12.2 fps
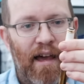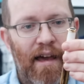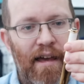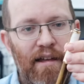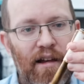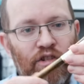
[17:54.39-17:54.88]

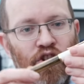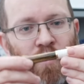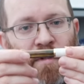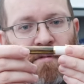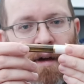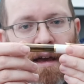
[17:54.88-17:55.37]
a, a
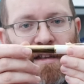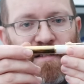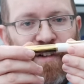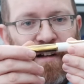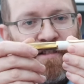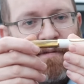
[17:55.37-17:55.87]
German-made
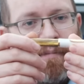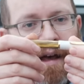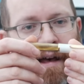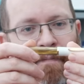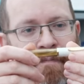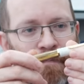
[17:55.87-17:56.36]
fountain
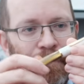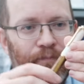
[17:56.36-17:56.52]
pen